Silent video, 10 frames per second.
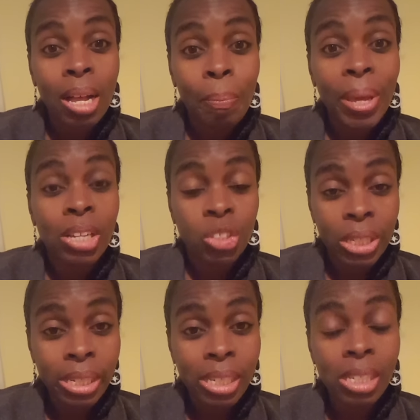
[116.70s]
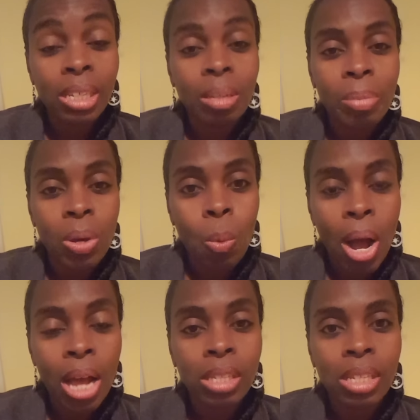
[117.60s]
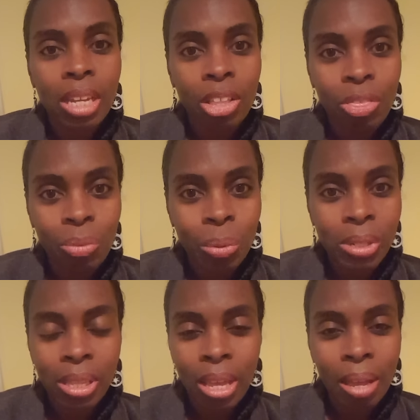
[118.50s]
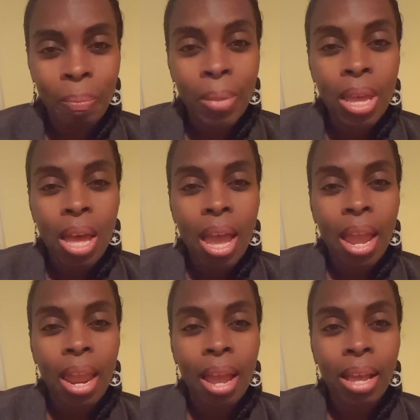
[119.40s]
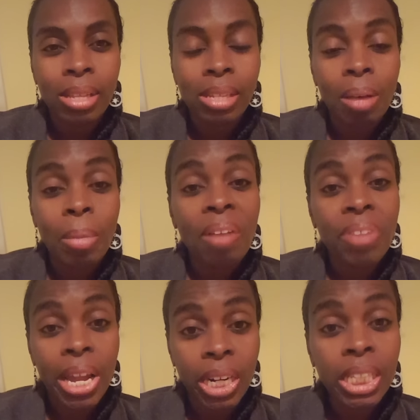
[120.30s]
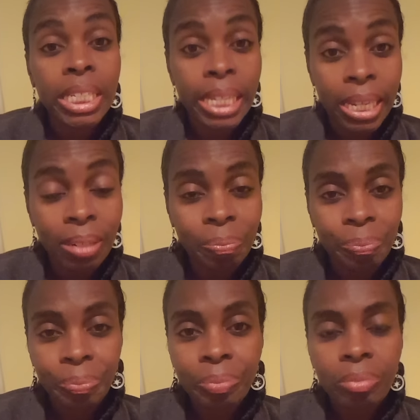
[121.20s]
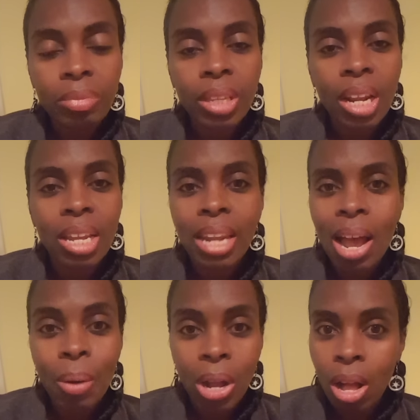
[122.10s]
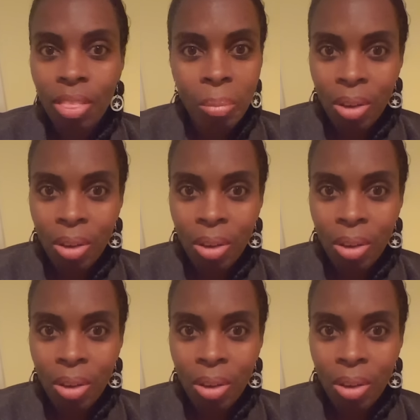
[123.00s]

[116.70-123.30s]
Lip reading: patient. It took me a while to get through to them, and I finally did. And now I call them